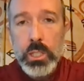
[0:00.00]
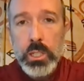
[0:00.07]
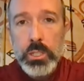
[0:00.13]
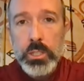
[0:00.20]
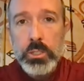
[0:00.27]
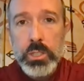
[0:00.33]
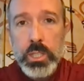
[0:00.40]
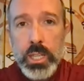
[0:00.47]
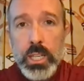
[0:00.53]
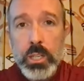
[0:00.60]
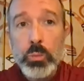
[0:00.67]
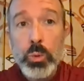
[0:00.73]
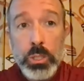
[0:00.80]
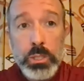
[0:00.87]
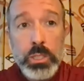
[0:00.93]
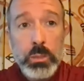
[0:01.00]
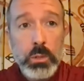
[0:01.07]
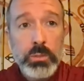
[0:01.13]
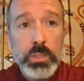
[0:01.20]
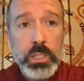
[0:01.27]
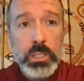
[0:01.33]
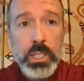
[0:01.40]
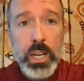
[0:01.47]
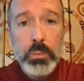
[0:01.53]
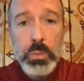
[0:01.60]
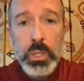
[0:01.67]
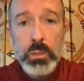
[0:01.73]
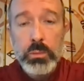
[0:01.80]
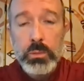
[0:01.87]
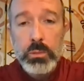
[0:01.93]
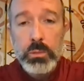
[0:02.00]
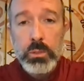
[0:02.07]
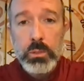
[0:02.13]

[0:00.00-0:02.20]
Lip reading: understand what some of these common